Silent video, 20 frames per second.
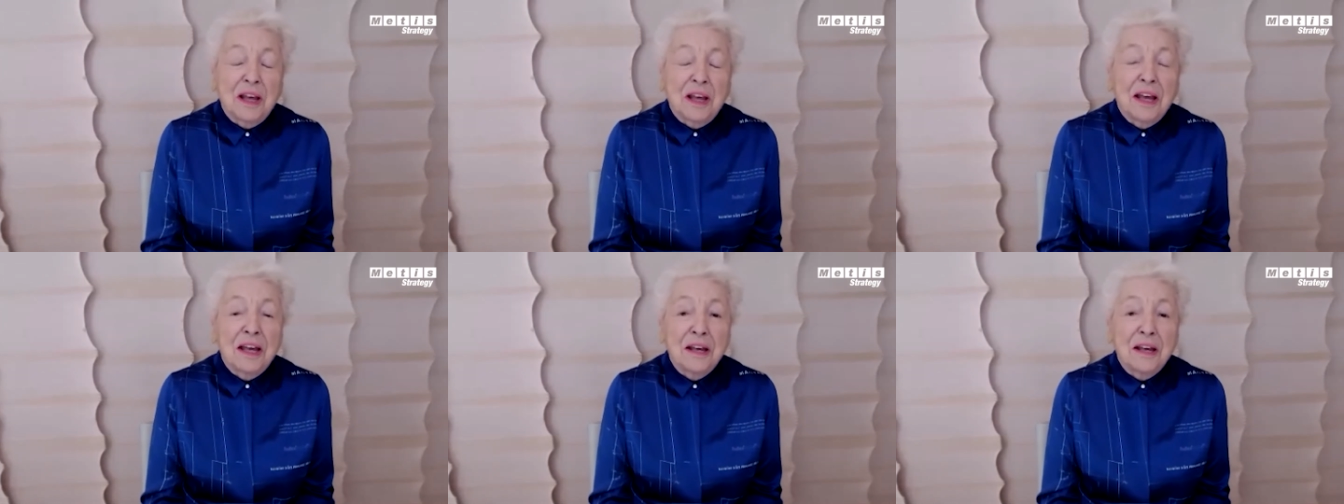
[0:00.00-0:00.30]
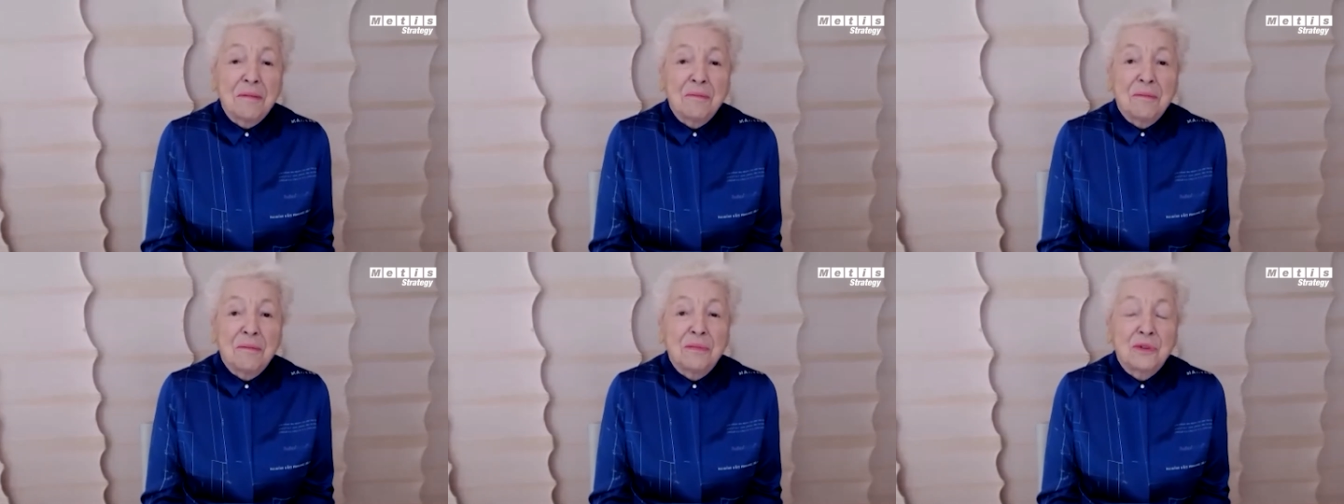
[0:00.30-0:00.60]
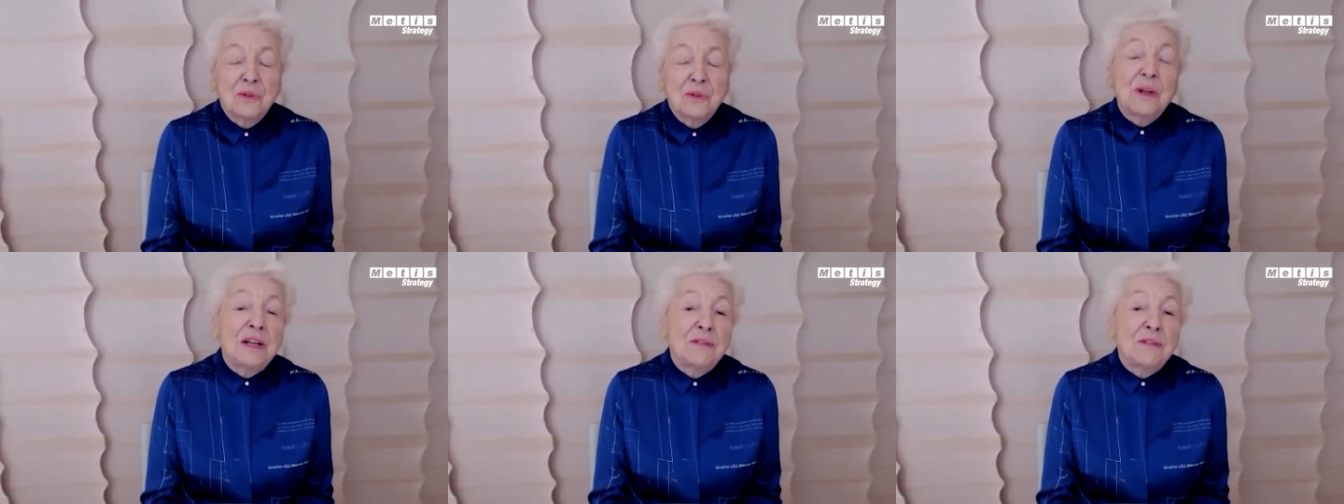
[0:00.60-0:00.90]
Um,
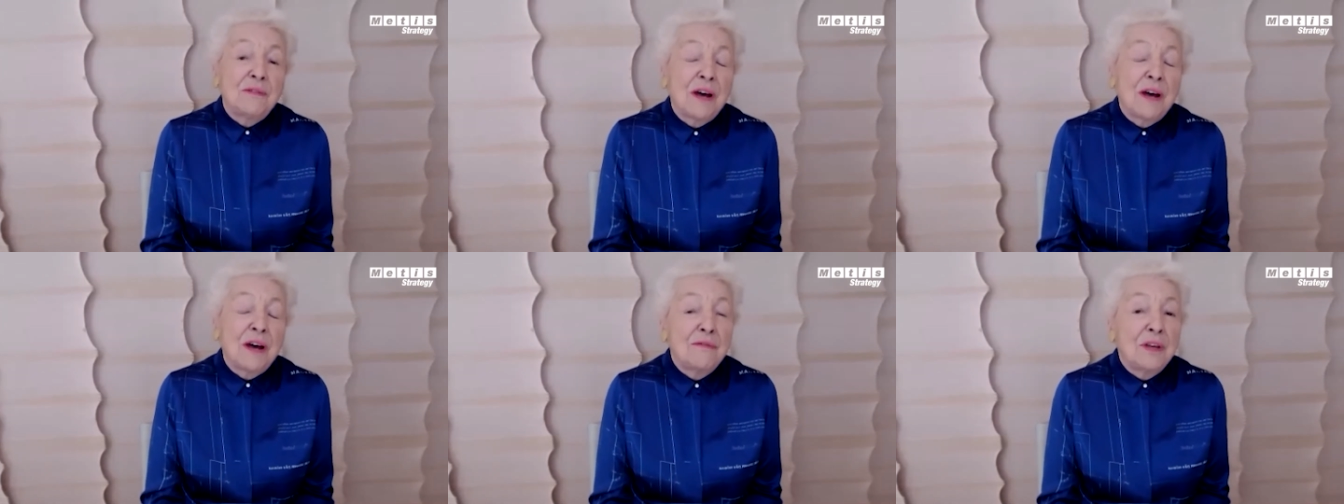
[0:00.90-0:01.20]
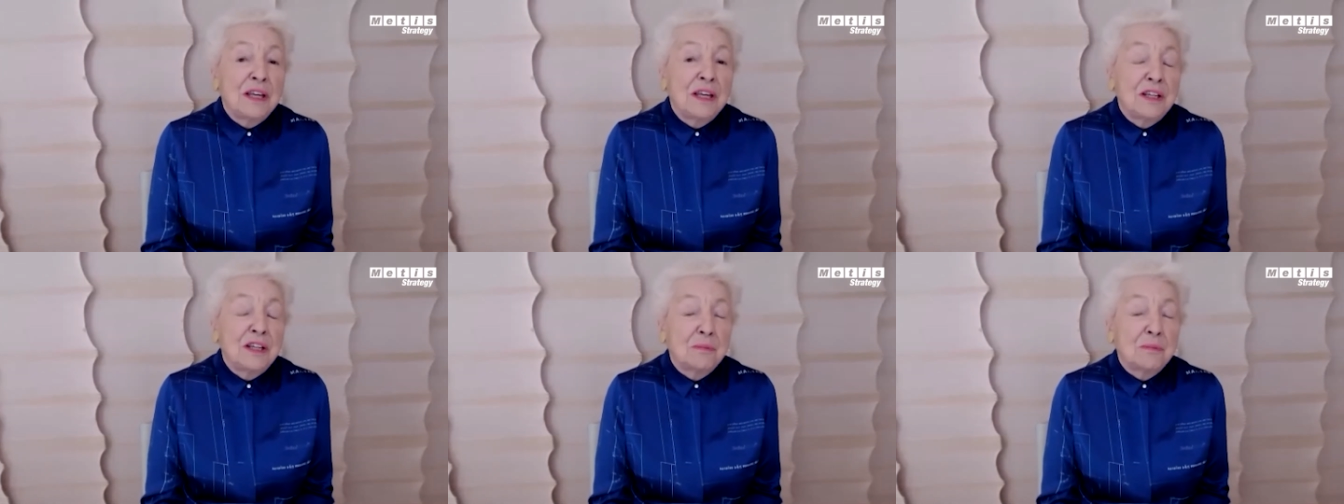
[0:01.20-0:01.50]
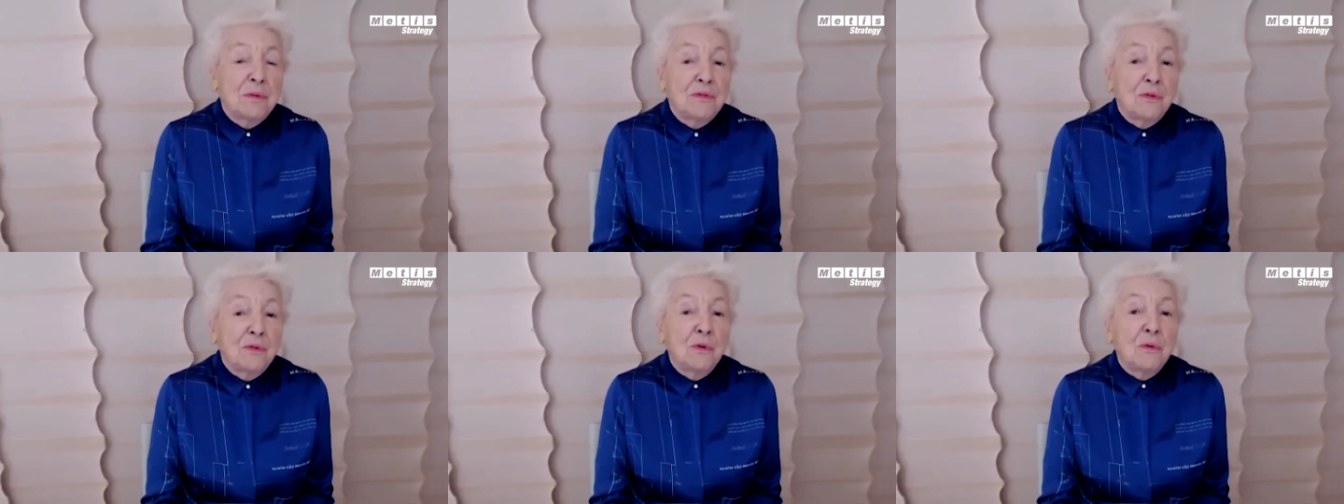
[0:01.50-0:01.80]
25 years
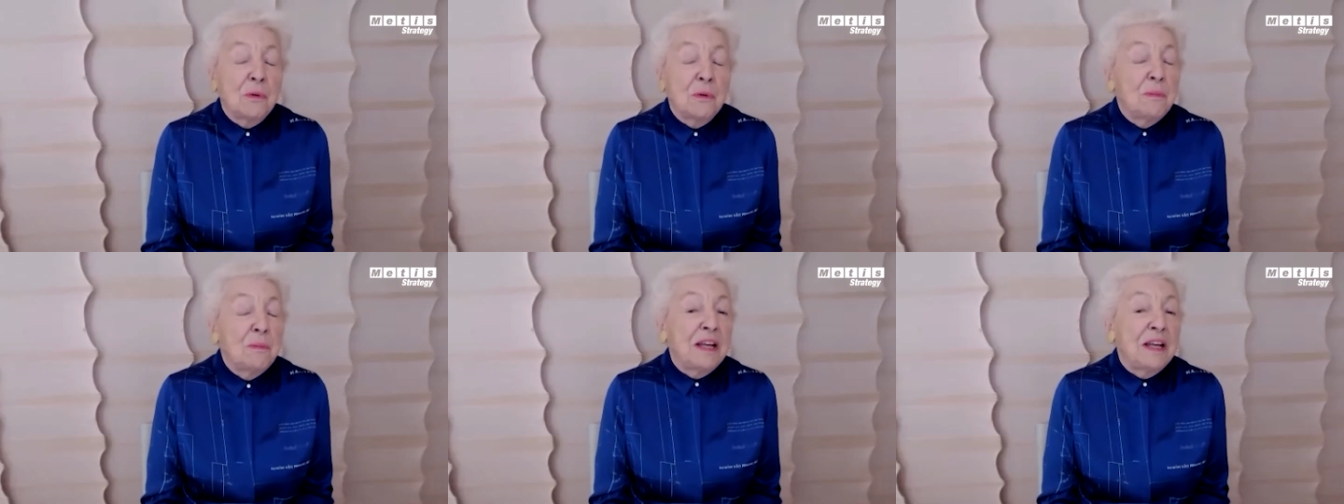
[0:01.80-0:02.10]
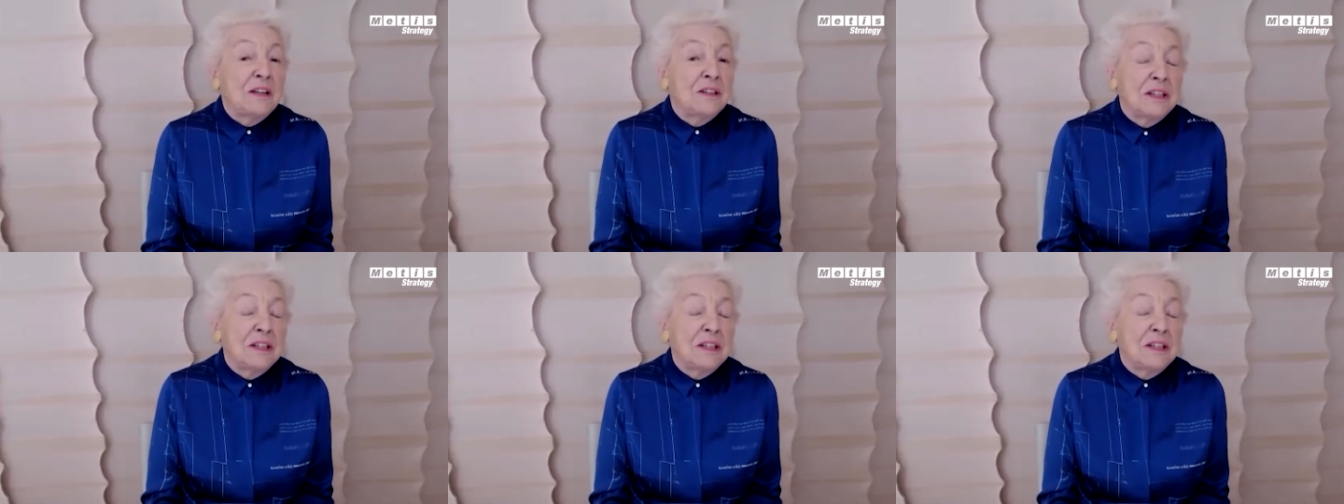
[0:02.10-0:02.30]
before we paid